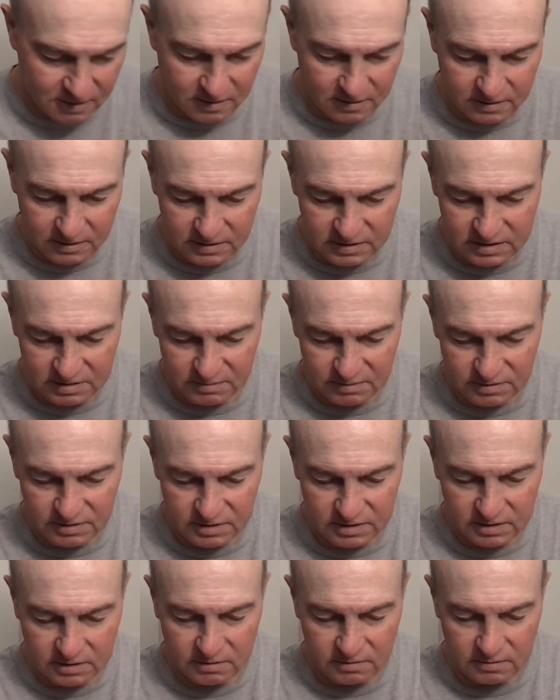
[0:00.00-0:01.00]
I'll get some of
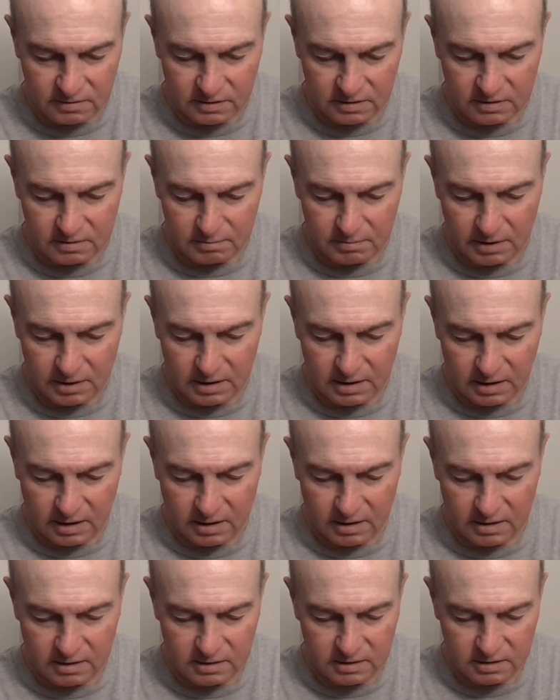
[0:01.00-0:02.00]
this going in my
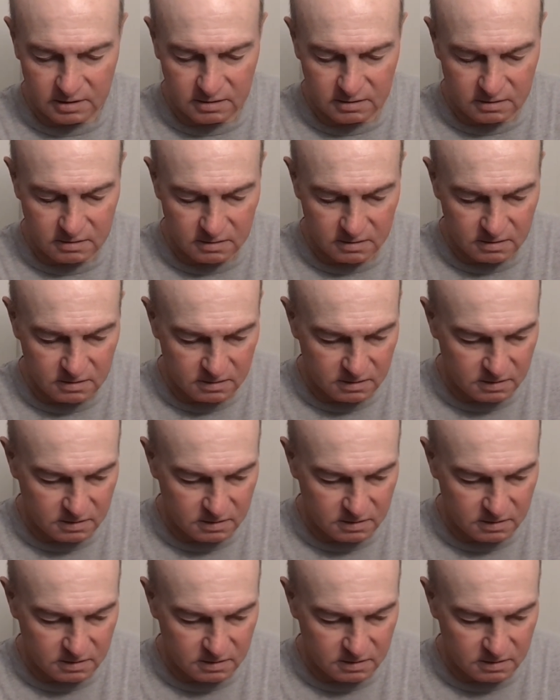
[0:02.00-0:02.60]
hand here.